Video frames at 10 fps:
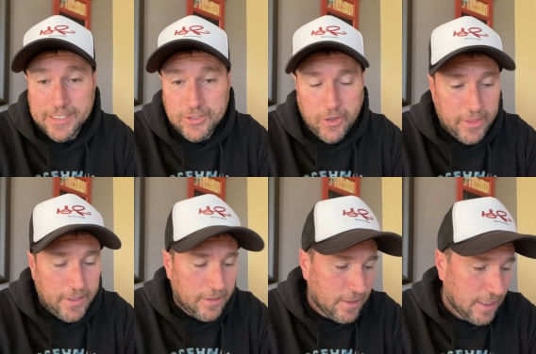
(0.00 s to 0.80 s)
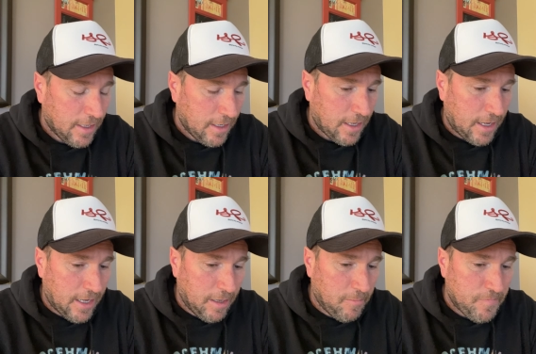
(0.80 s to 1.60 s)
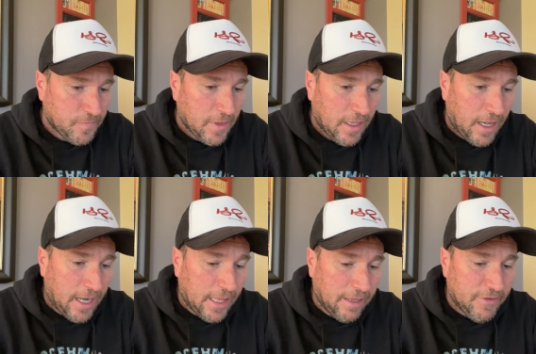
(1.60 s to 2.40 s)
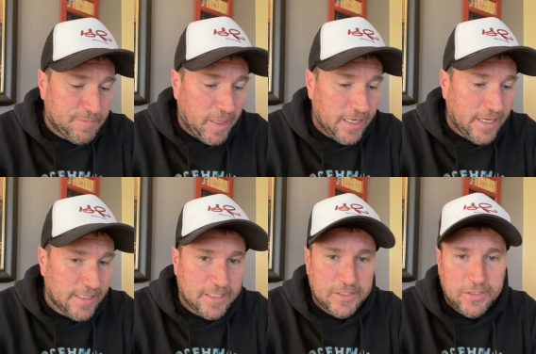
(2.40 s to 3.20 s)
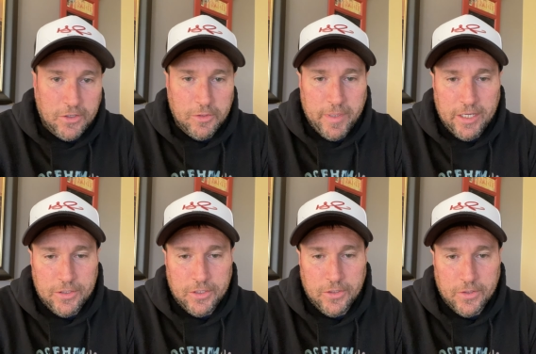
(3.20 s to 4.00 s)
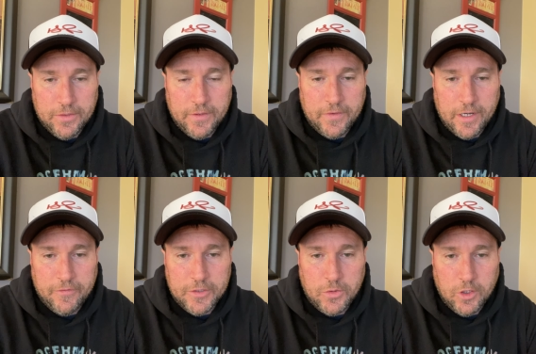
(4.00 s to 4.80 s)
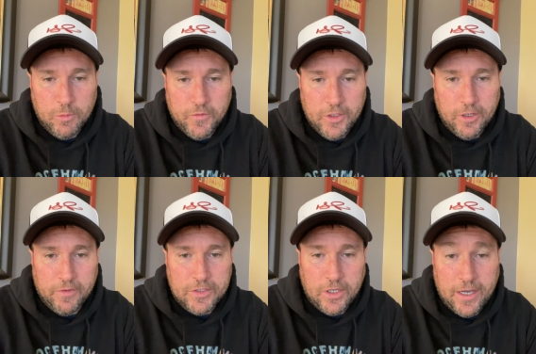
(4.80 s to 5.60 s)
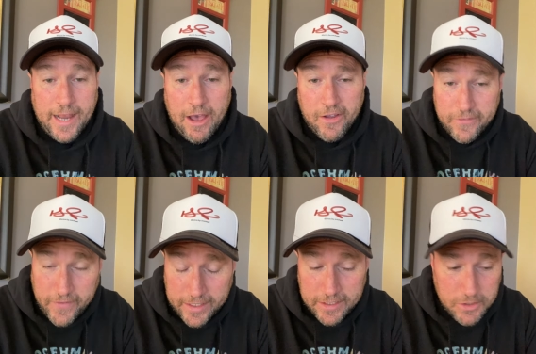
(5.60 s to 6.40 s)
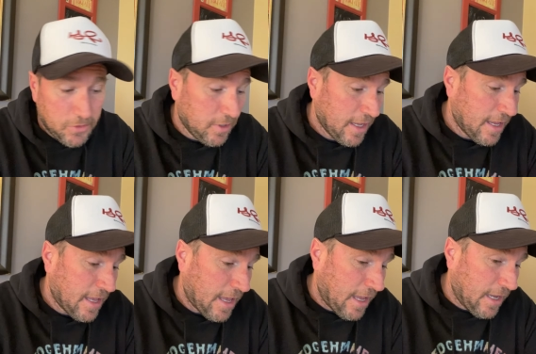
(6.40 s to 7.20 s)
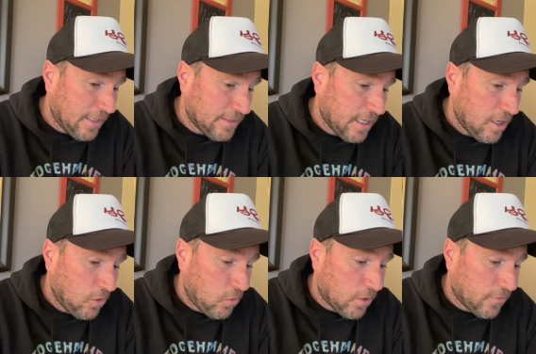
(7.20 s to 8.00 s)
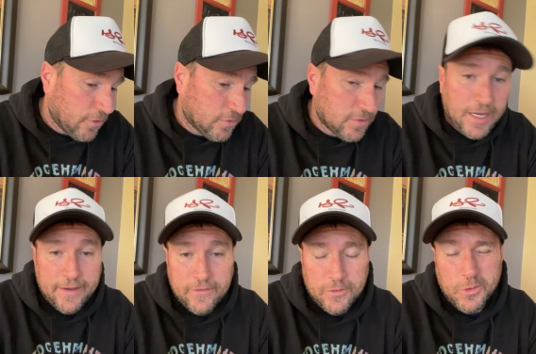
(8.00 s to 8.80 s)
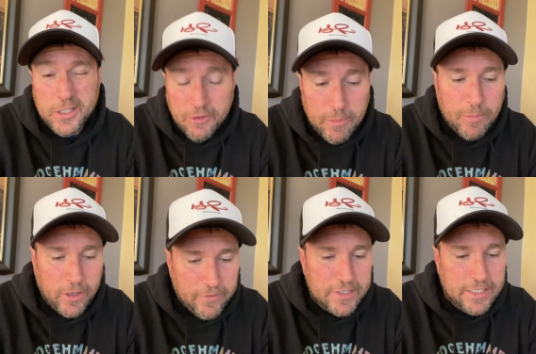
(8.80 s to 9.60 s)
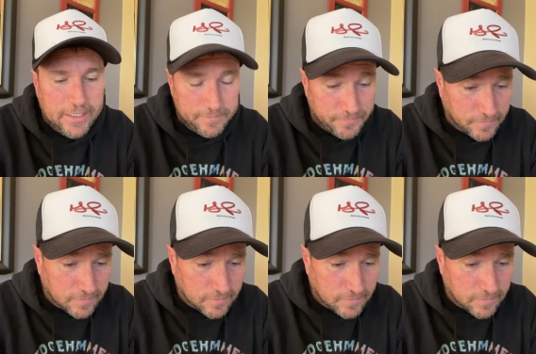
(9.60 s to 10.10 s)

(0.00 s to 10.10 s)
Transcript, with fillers: is on there. Um, and I love his podcast. It's all about you know the very first horror movie you ever saw and how it affected you. And one of the first ones I ever really remember ever seeing